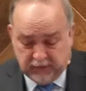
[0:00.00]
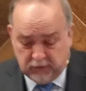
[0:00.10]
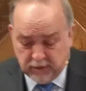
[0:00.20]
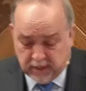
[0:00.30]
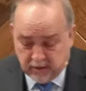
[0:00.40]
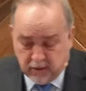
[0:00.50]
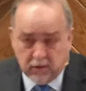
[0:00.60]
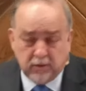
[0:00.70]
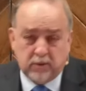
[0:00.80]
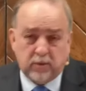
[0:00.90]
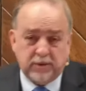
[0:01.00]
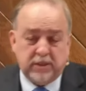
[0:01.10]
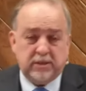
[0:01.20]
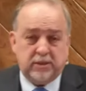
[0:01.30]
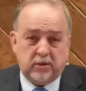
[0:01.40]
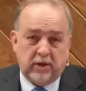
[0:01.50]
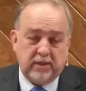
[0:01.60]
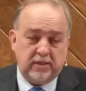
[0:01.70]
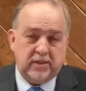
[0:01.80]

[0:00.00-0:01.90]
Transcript: you do not know the Lord Jesus Christ